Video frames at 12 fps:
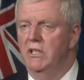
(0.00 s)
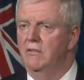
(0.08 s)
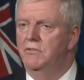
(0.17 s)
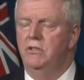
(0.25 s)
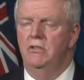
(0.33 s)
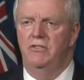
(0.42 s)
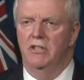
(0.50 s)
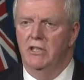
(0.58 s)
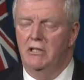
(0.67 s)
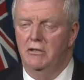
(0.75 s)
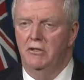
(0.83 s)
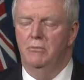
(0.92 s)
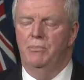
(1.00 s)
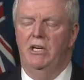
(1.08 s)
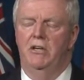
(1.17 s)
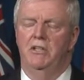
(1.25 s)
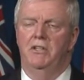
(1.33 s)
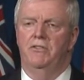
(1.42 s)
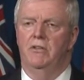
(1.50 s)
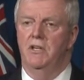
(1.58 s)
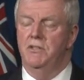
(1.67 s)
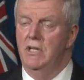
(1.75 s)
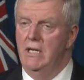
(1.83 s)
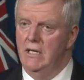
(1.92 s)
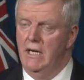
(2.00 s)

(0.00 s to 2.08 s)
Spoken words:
We have two very clear priorities for us.